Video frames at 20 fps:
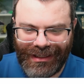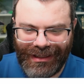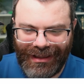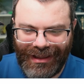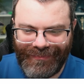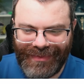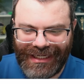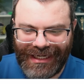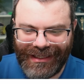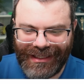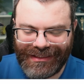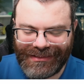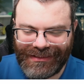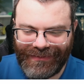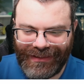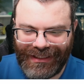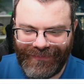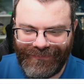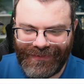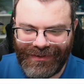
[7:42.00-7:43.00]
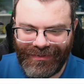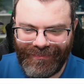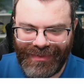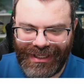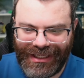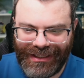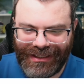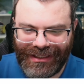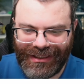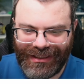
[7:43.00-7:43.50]
I mean, I guess if you're
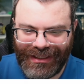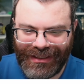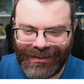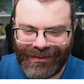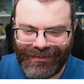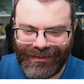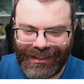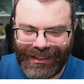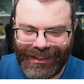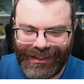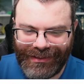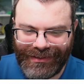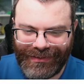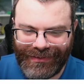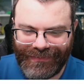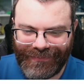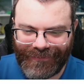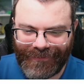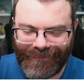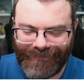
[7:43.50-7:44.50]
making like